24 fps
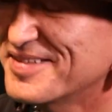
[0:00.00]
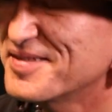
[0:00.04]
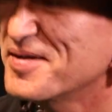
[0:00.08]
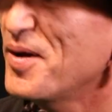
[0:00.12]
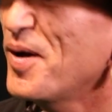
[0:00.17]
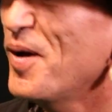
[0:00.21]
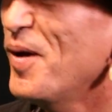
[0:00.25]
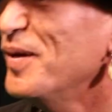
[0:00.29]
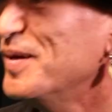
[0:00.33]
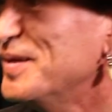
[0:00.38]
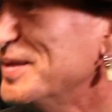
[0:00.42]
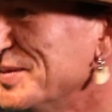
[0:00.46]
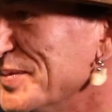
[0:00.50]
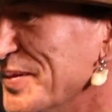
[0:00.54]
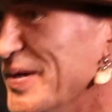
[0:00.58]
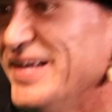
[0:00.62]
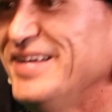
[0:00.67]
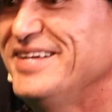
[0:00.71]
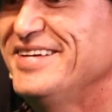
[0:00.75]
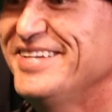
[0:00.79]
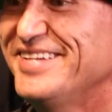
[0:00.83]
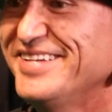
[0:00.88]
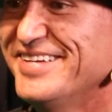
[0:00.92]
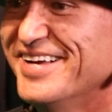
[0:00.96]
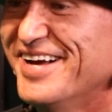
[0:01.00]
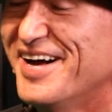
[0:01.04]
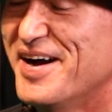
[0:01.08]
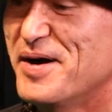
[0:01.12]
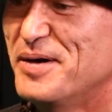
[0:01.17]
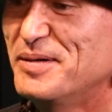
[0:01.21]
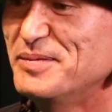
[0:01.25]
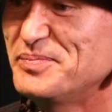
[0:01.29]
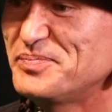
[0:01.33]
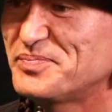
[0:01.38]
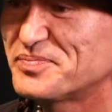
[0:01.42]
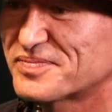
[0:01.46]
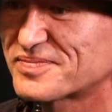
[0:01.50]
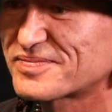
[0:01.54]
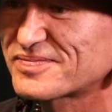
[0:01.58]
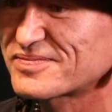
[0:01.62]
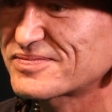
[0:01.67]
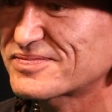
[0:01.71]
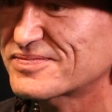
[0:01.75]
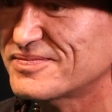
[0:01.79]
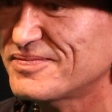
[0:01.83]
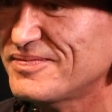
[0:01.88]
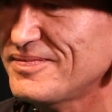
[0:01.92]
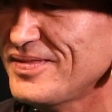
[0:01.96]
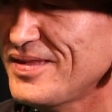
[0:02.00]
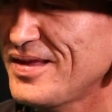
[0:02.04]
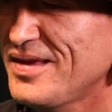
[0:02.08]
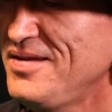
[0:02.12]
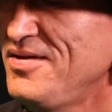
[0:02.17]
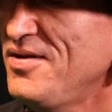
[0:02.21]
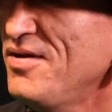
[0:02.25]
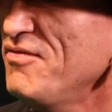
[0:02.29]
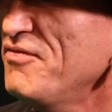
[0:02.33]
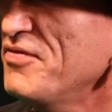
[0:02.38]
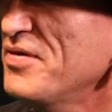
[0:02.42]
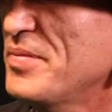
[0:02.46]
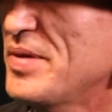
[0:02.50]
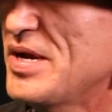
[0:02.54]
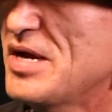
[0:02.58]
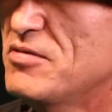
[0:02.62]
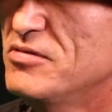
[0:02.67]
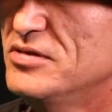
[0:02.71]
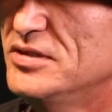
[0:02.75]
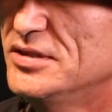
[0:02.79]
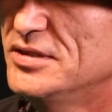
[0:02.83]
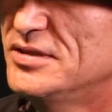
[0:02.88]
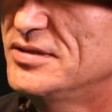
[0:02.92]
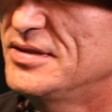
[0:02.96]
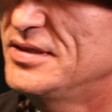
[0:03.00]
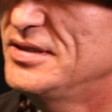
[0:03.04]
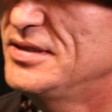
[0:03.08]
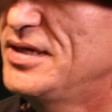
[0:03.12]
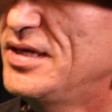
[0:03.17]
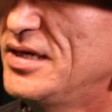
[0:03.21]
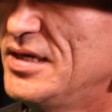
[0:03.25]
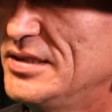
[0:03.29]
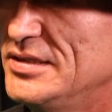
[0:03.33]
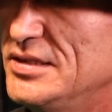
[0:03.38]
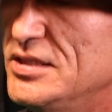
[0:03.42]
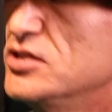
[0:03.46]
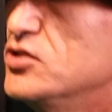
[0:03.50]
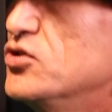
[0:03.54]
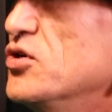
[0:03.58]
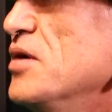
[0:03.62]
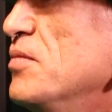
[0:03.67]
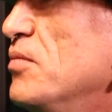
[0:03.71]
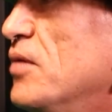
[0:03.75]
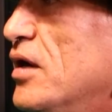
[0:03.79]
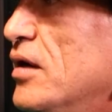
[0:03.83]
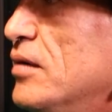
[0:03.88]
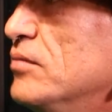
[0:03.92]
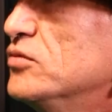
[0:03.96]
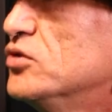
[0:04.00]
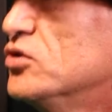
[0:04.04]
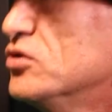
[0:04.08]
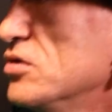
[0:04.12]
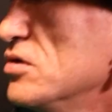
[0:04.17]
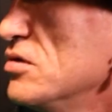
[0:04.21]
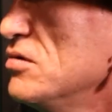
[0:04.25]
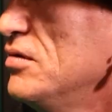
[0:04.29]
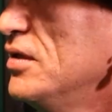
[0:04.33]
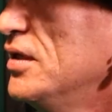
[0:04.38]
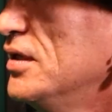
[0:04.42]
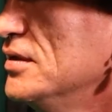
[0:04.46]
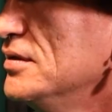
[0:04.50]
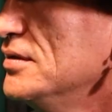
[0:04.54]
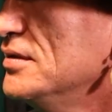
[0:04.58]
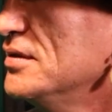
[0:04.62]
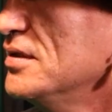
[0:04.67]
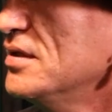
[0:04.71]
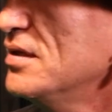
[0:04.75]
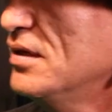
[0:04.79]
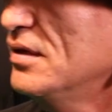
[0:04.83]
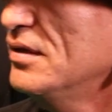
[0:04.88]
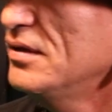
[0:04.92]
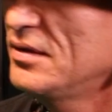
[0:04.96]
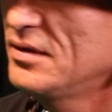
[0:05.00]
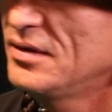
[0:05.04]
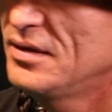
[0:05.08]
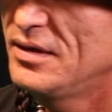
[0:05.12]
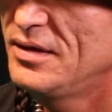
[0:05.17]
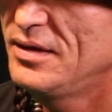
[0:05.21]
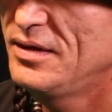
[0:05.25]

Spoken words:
acknowledgement. For me, it is a dream come true. It is I